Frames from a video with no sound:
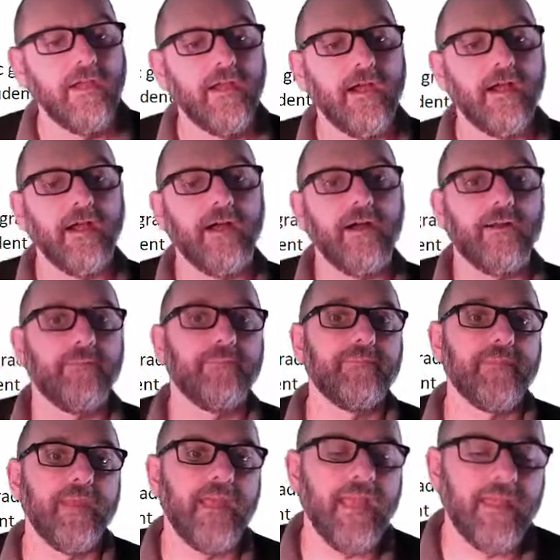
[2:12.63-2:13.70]

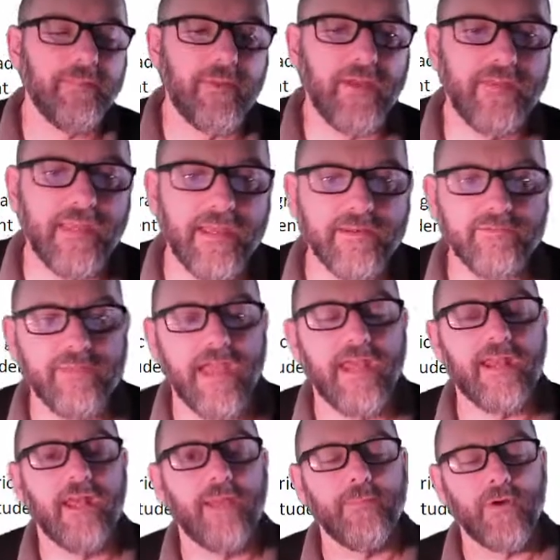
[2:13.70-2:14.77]
And by the end of
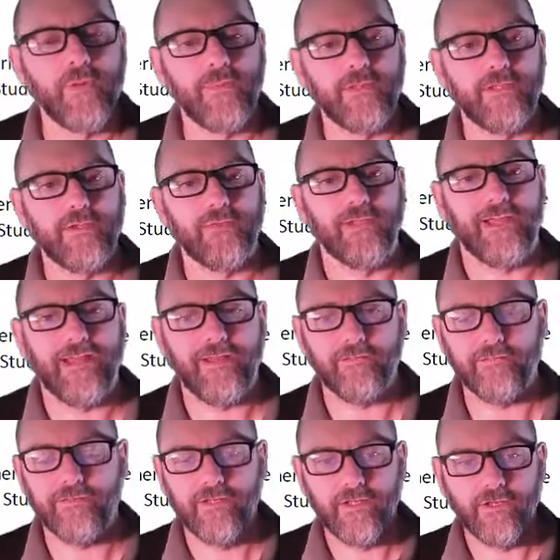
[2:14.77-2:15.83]
that, I'm hoping you will
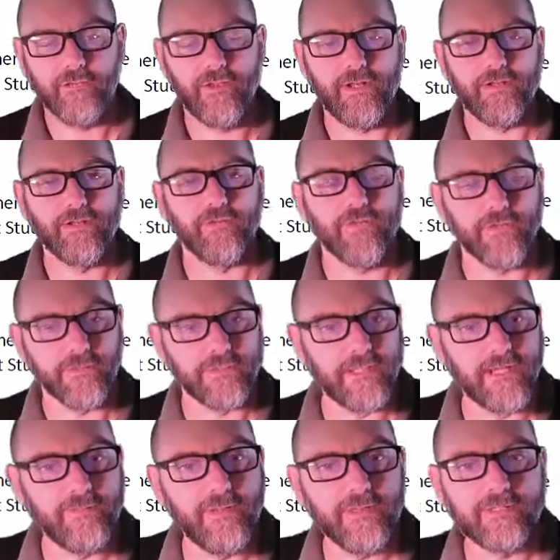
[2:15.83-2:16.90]
have created your first
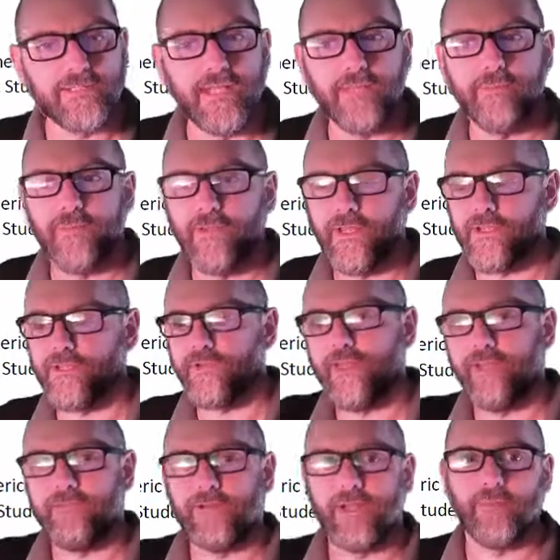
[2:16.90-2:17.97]
database table and you'll
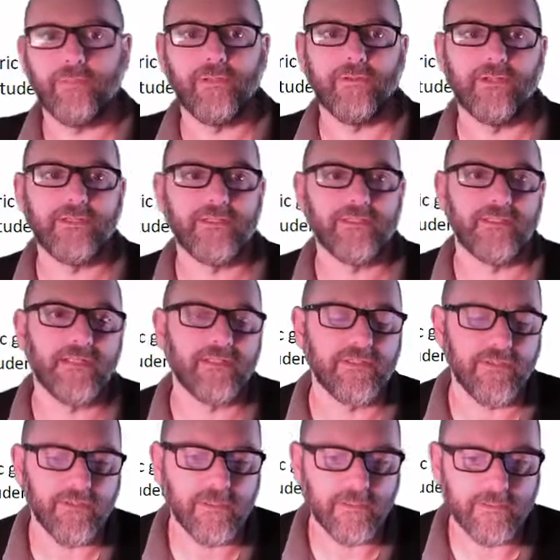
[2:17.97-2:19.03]
have it uploaded to
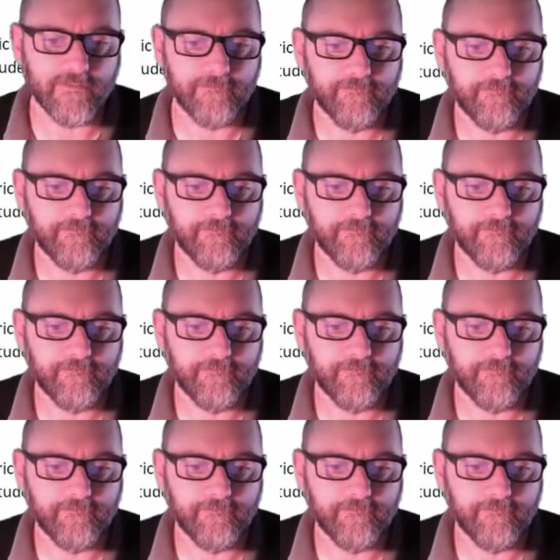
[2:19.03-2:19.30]
CSUNIX.